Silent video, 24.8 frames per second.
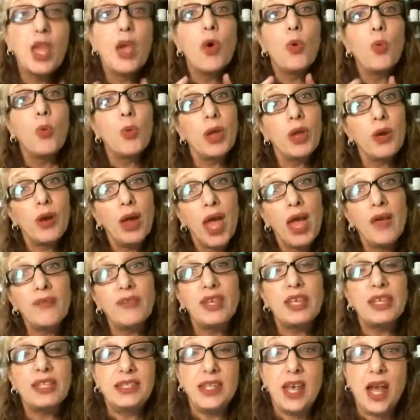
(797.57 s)
we are
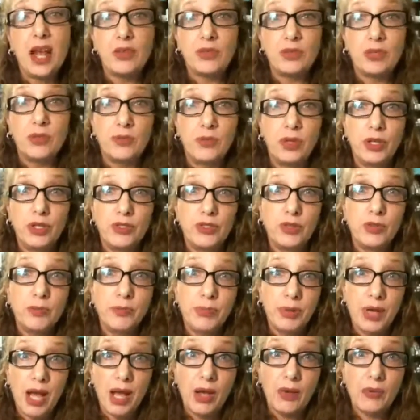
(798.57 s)
having Dr. Richard
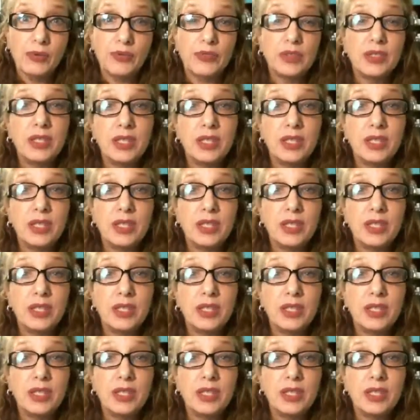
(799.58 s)
Brous